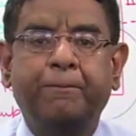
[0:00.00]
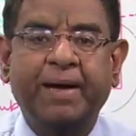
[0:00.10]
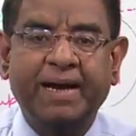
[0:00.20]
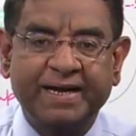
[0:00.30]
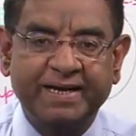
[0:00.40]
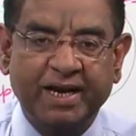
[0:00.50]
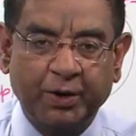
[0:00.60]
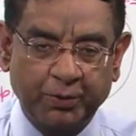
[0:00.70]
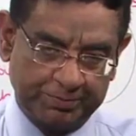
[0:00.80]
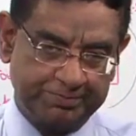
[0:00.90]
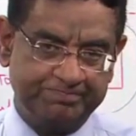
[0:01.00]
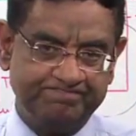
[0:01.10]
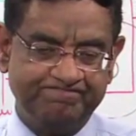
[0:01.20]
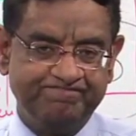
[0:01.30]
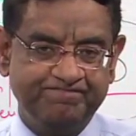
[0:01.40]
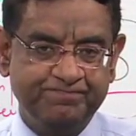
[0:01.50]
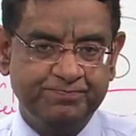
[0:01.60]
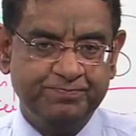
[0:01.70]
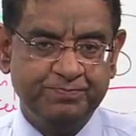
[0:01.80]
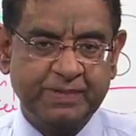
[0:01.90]
parietal lobe.
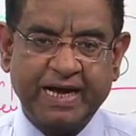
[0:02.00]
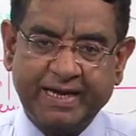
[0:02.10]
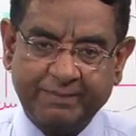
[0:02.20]
I